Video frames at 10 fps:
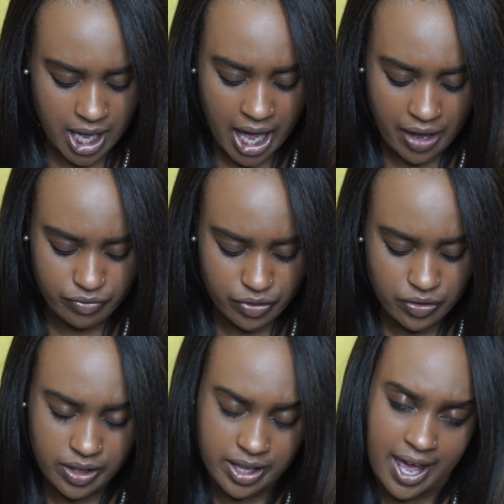After
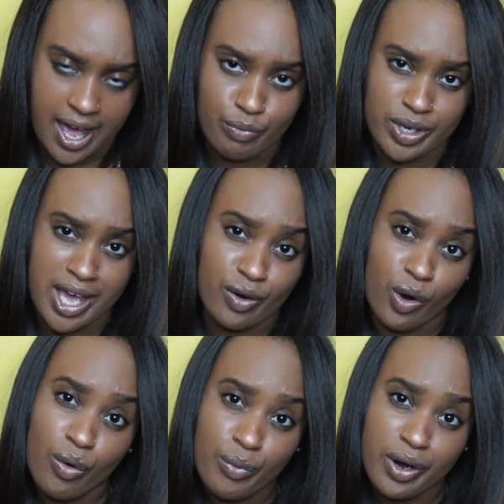that, we had
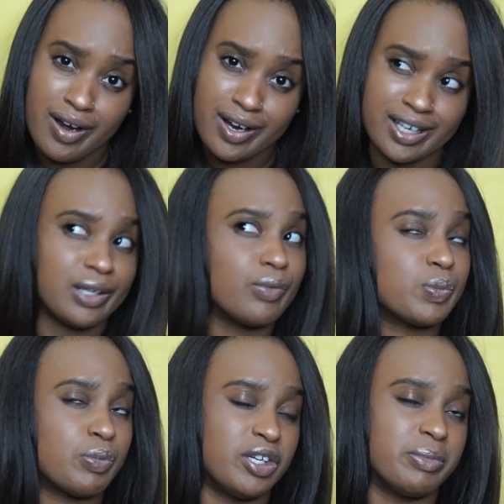homework, and it was
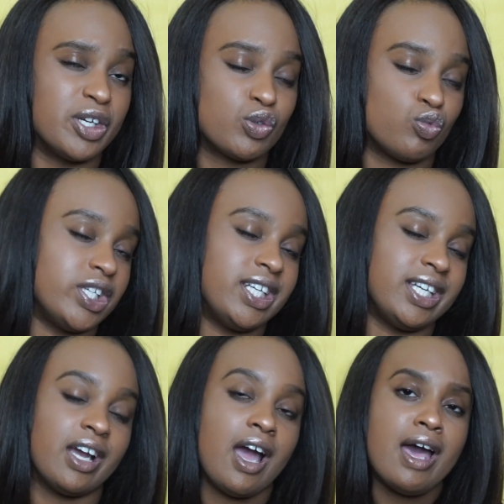pretty much
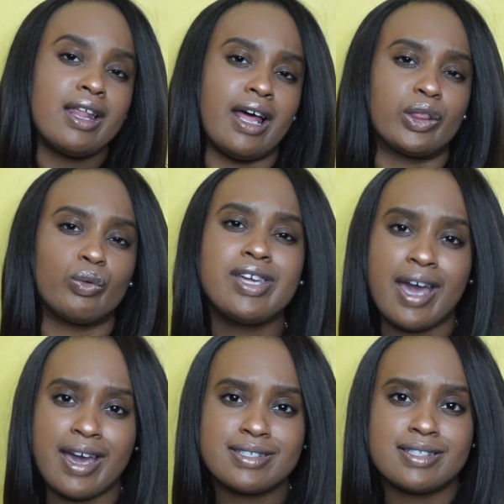reading like 3
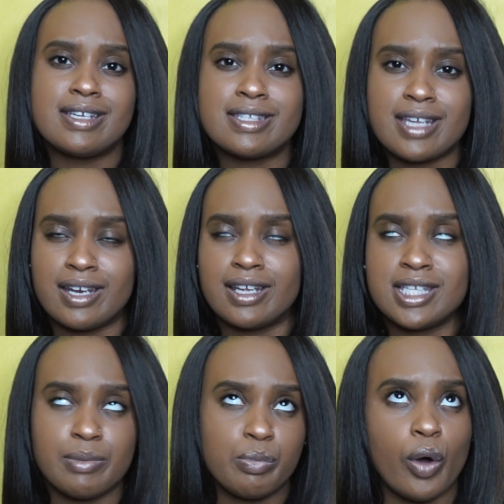cases and a
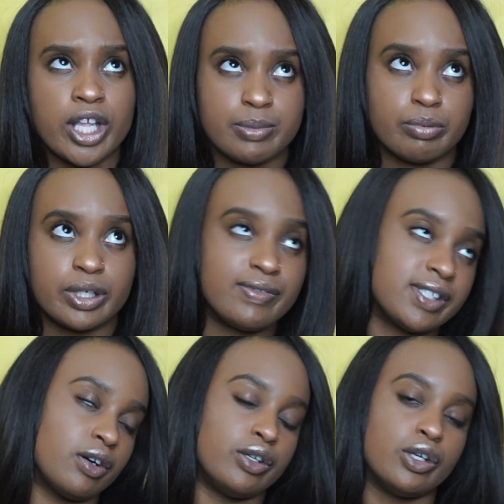10 points brief
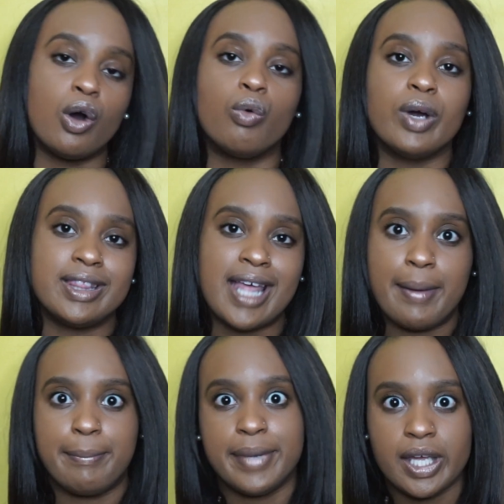to know what
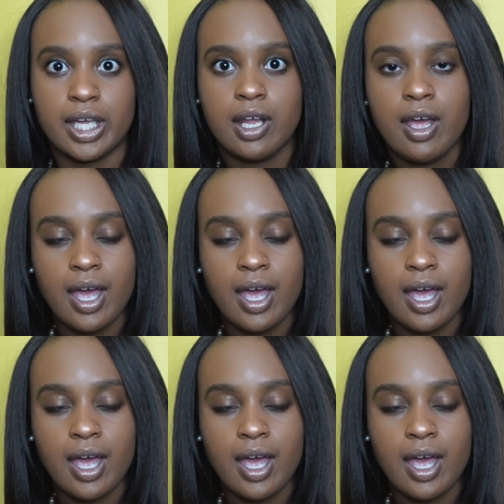that meant.